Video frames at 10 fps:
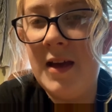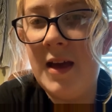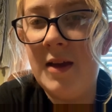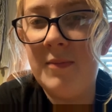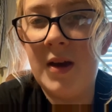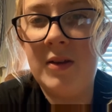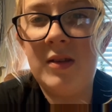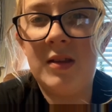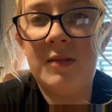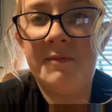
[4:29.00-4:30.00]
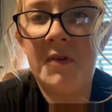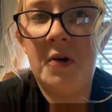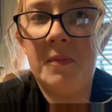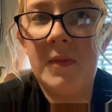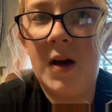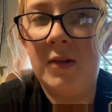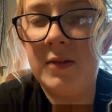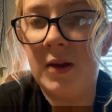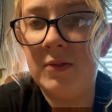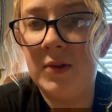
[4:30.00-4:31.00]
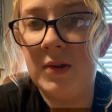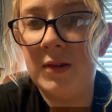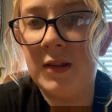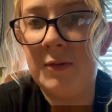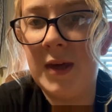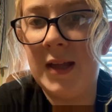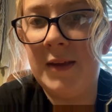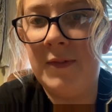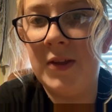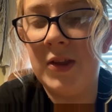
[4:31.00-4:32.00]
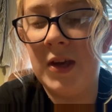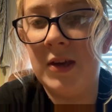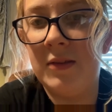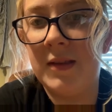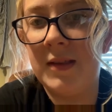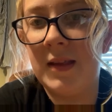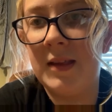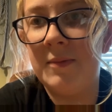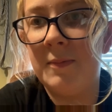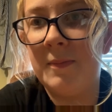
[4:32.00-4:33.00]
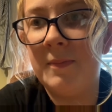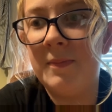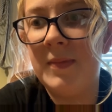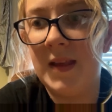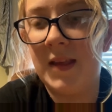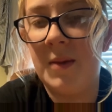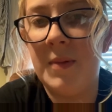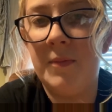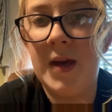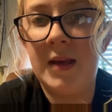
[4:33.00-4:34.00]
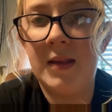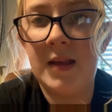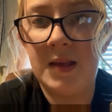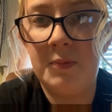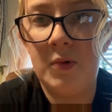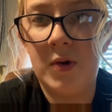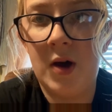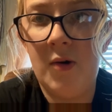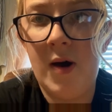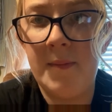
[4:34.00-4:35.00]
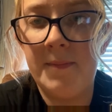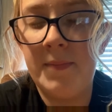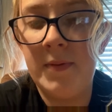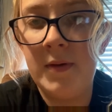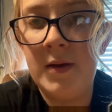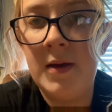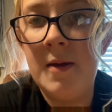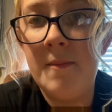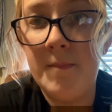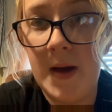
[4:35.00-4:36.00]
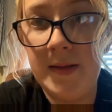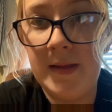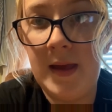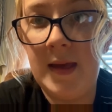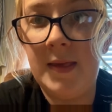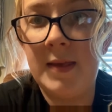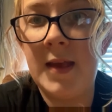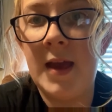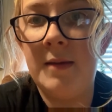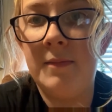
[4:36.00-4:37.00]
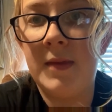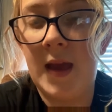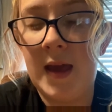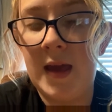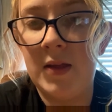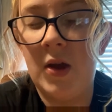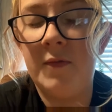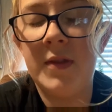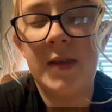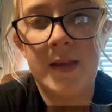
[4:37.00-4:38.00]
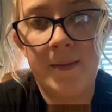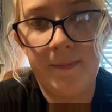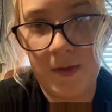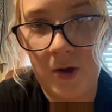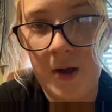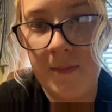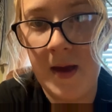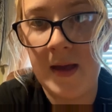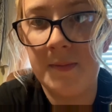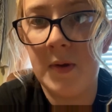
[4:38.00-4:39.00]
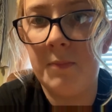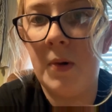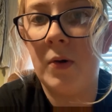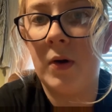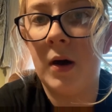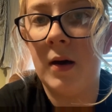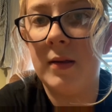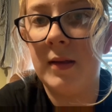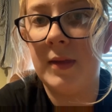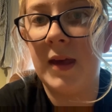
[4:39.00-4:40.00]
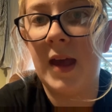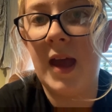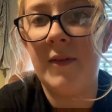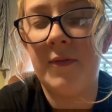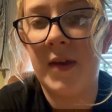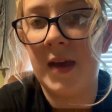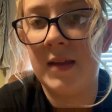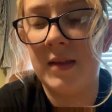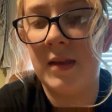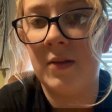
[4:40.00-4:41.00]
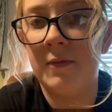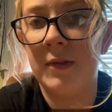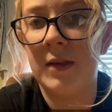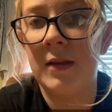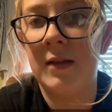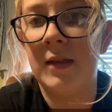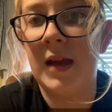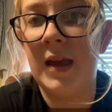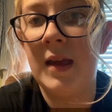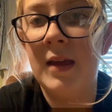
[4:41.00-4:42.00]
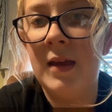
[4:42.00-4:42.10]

I just thought I'll start doing the weekly videos this coming week. So this will go up Monday, the same day and hopefully the same time as my podcast, if I get everything edited on the Sunday.